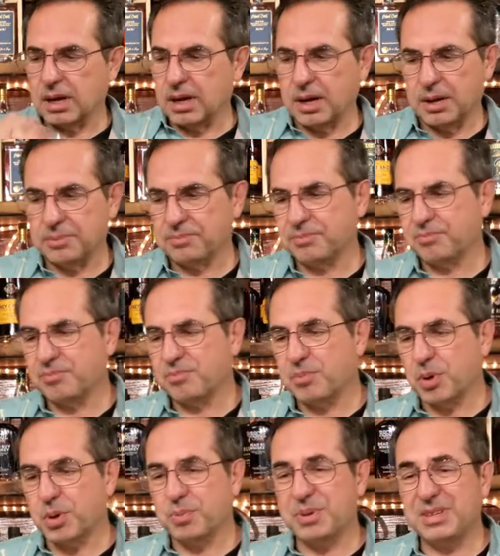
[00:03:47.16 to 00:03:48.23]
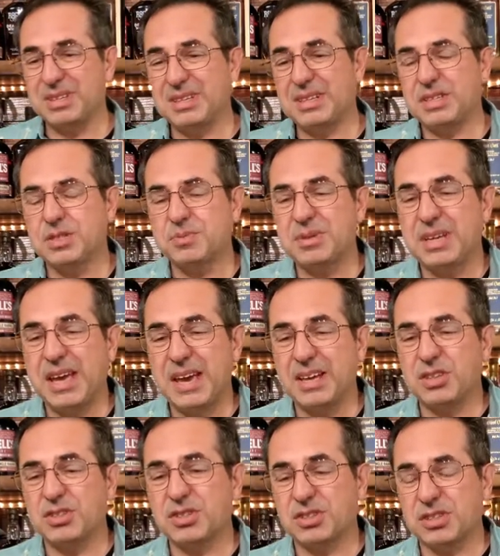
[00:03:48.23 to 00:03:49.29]
Um, bourbon needs to be
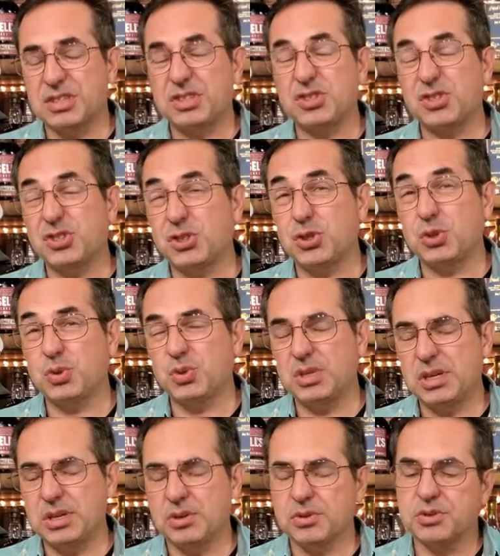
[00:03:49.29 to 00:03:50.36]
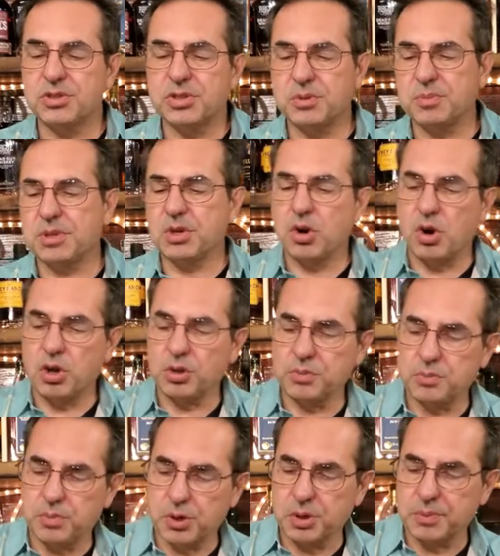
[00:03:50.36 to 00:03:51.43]
aged at least two years to be
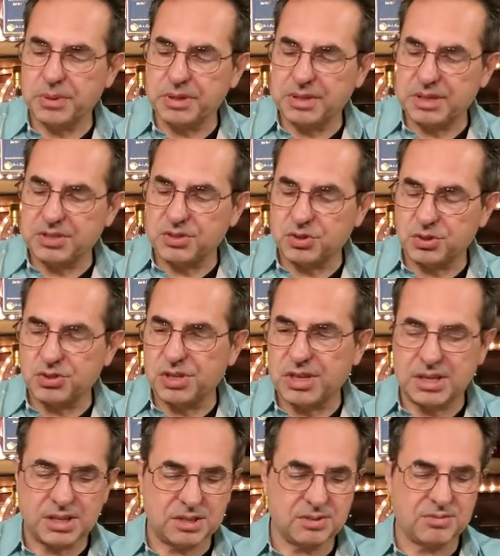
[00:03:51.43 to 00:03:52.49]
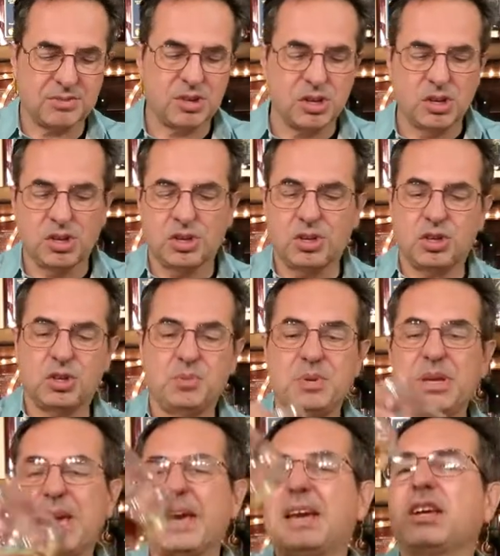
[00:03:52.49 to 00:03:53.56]
called bourbon. This looks like it could
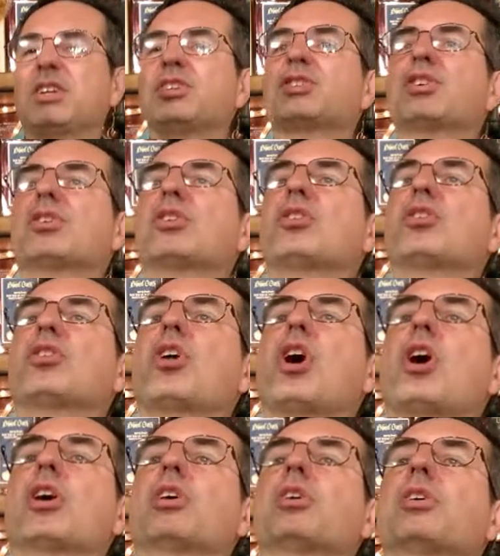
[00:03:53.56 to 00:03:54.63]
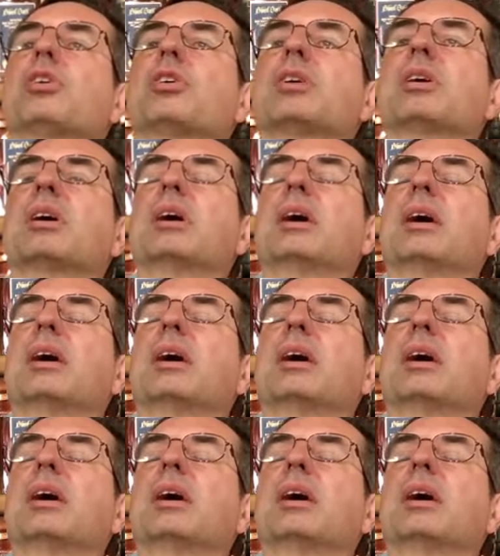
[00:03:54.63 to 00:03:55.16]
be aged longer.